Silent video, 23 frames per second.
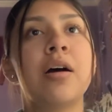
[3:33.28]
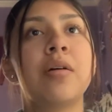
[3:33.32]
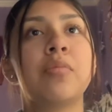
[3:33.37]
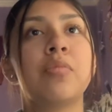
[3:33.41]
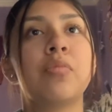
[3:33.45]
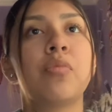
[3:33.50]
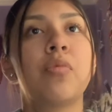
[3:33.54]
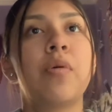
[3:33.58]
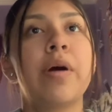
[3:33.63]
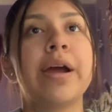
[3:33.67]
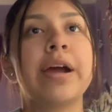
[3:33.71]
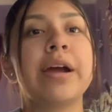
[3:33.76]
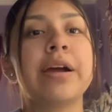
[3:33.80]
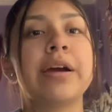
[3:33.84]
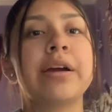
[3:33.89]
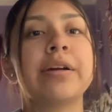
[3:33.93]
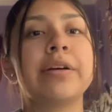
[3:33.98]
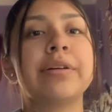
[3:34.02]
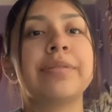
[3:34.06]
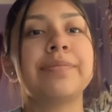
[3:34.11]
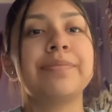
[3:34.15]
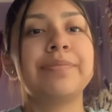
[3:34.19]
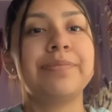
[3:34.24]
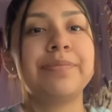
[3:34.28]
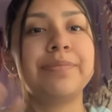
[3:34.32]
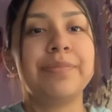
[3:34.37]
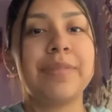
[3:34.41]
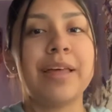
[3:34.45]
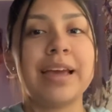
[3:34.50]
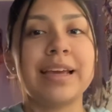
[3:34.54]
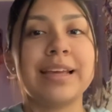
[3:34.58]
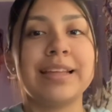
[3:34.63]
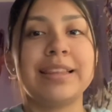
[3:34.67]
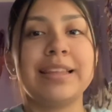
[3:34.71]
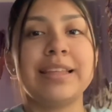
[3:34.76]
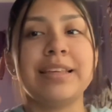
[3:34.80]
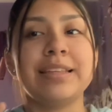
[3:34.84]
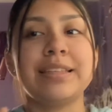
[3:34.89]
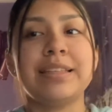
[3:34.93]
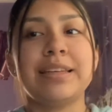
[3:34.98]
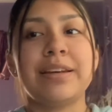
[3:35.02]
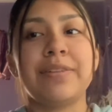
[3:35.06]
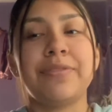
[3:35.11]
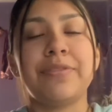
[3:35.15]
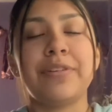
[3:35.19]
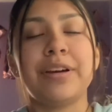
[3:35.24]
where like these
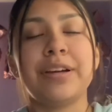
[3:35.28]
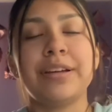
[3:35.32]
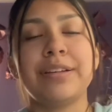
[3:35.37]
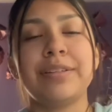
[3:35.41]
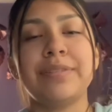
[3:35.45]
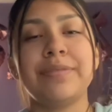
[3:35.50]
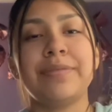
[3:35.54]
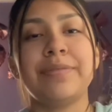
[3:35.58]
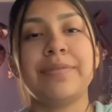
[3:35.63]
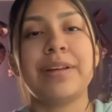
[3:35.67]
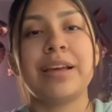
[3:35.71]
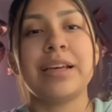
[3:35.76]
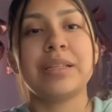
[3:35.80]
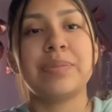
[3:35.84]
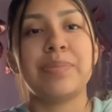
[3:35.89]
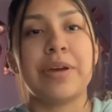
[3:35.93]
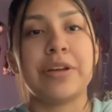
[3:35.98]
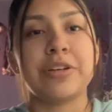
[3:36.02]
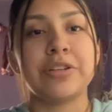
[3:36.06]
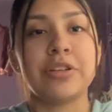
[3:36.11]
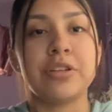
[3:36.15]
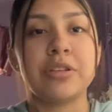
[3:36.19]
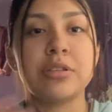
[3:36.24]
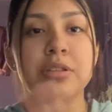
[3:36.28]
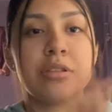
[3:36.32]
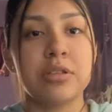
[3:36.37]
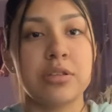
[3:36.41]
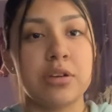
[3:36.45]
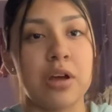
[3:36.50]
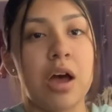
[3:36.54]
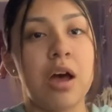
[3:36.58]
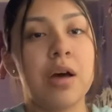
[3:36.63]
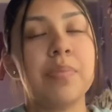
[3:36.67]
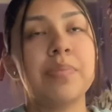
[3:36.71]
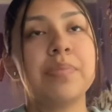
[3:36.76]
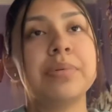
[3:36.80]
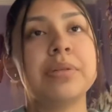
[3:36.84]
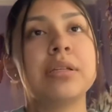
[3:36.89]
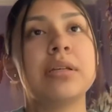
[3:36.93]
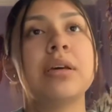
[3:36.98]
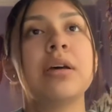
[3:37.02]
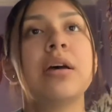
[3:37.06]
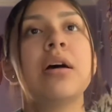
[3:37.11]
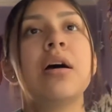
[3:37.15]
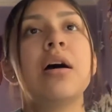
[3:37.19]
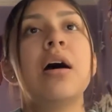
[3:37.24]
different expansions stopped.
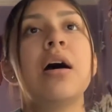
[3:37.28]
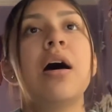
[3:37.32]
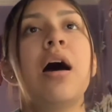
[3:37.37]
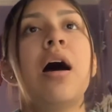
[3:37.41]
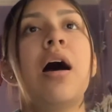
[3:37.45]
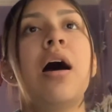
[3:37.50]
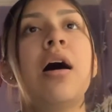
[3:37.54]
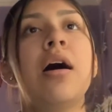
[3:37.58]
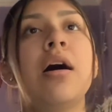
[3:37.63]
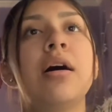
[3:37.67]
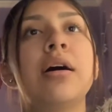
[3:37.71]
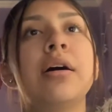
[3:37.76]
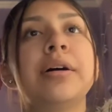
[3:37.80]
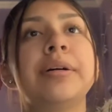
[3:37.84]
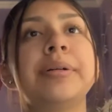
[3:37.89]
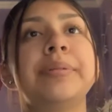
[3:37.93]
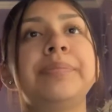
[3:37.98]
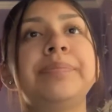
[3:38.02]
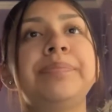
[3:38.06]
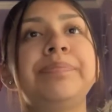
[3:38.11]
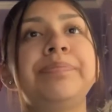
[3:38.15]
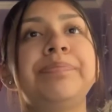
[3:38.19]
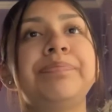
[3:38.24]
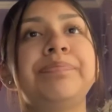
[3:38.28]
And